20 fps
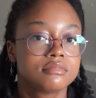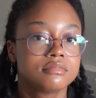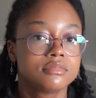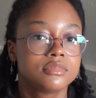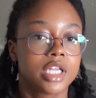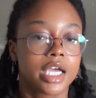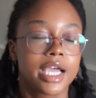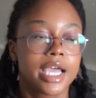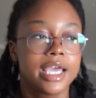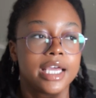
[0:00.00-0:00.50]

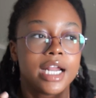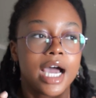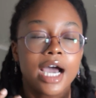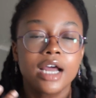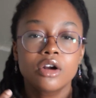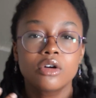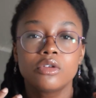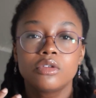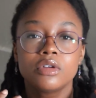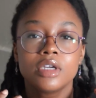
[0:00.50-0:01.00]
Like, and
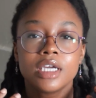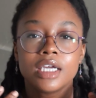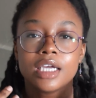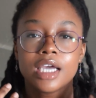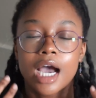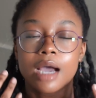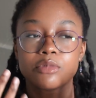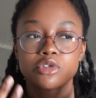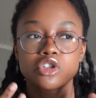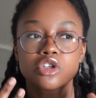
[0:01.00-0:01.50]

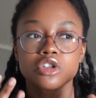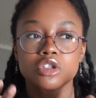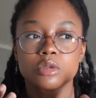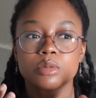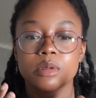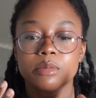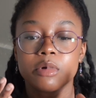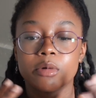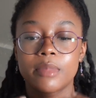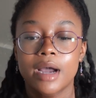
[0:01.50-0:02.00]
I'm sure there's
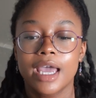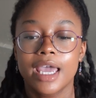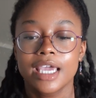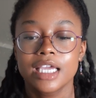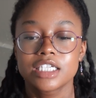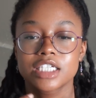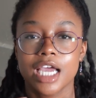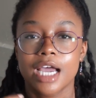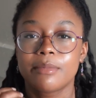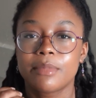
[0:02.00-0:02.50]
people my
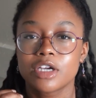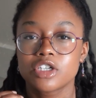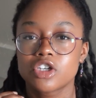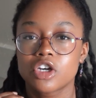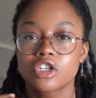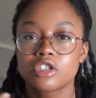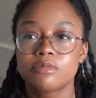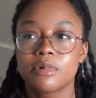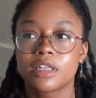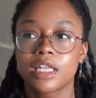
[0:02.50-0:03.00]
age at my
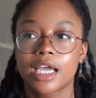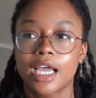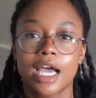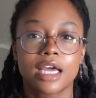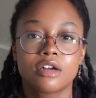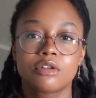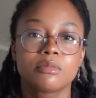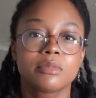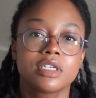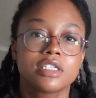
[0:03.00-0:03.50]
church, but like I
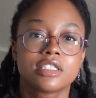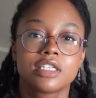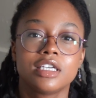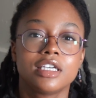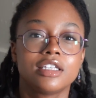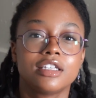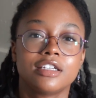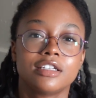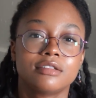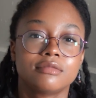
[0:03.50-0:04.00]
don't be
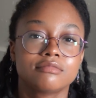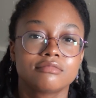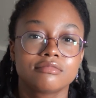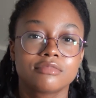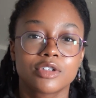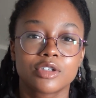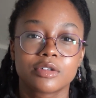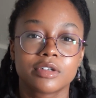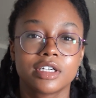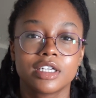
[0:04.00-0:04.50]
seeing them
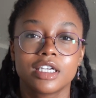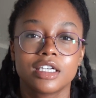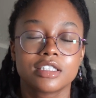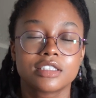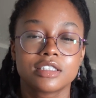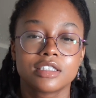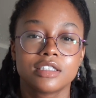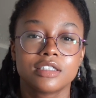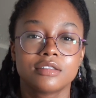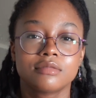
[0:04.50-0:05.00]
or running
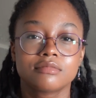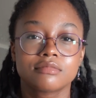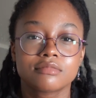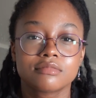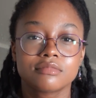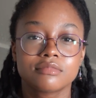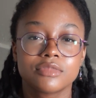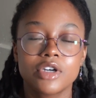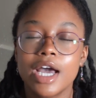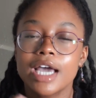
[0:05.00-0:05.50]
into them.
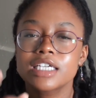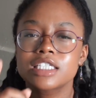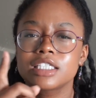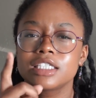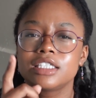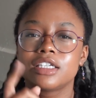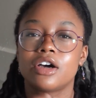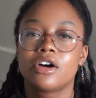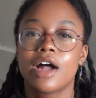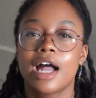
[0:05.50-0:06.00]
Well,
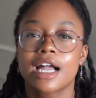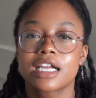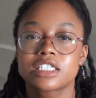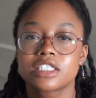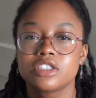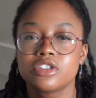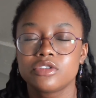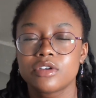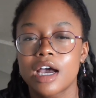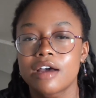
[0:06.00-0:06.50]
actually no, I
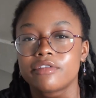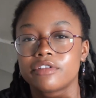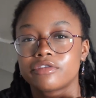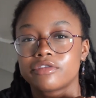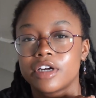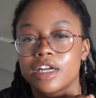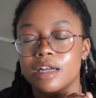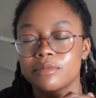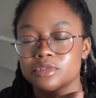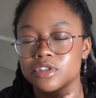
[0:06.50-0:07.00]
actually do have a
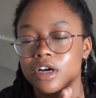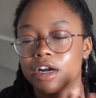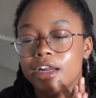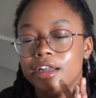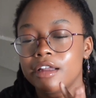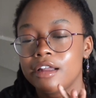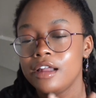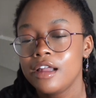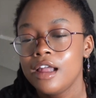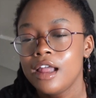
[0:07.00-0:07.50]
friend. I'm sorry.
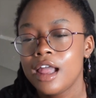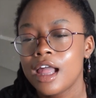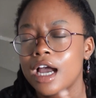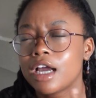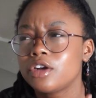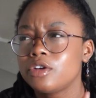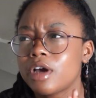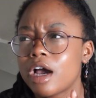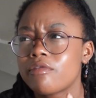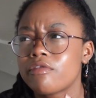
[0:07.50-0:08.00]

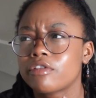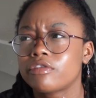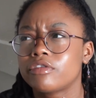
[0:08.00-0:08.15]
I do have a